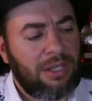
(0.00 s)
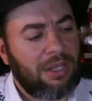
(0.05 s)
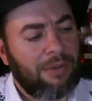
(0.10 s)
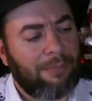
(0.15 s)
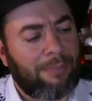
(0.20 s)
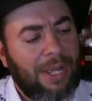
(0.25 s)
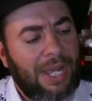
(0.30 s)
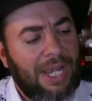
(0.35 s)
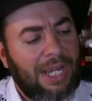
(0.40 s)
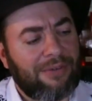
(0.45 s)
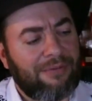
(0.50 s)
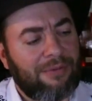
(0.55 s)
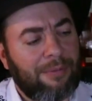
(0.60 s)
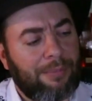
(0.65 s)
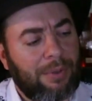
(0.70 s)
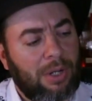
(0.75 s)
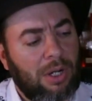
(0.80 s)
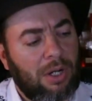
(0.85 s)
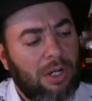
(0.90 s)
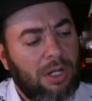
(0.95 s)
the back of a
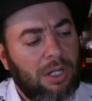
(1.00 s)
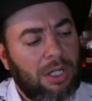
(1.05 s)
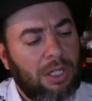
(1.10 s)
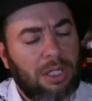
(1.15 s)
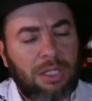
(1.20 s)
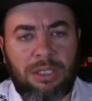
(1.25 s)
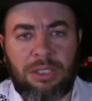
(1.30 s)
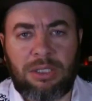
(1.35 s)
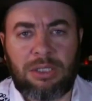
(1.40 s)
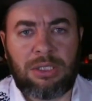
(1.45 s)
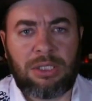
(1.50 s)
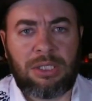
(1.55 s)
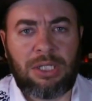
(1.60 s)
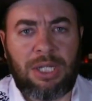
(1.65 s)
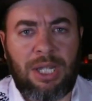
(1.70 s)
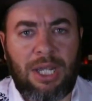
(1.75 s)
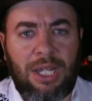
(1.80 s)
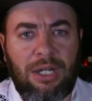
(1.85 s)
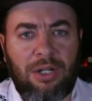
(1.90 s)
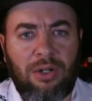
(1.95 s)
bar
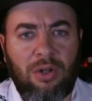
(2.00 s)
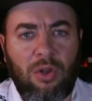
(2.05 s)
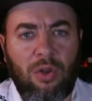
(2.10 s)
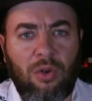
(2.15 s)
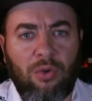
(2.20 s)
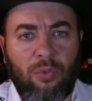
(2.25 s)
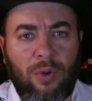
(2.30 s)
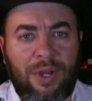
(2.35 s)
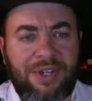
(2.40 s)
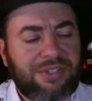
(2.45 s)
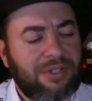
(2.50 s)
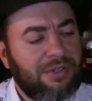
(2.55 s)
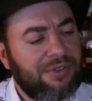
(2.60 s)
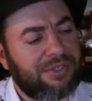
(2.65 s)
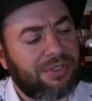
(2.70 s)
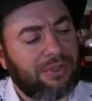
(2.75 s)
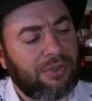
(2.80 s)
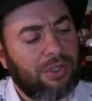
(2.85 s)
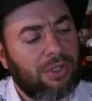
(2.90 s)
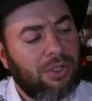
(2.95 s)
in an old Western
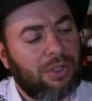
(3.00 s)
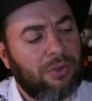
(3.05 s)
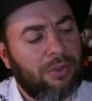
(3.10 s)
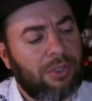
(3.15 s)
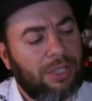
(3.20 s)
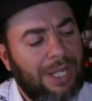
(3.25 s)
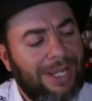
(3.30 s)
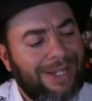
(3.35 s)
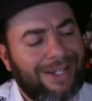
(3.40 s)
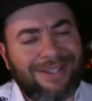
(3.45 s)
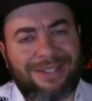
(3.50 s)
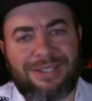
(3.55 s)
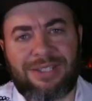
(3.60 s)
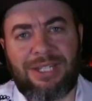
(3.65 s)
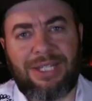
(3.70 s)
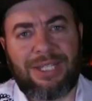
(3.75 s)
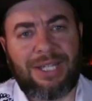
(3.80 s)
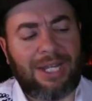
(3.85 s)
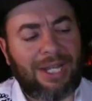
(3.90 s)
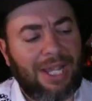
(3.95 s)
saloon. I could
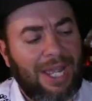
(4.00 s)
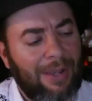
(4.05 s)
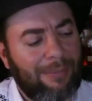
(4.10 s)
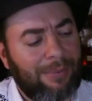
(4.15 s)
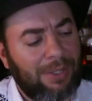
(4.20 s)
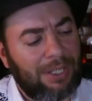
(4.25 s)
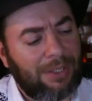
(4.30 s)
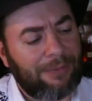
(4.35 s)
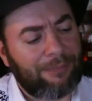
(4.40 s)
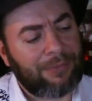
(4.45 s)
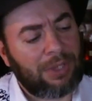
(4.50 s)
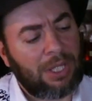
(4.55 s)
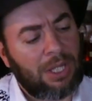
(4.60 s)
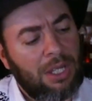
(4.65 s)
see that happening.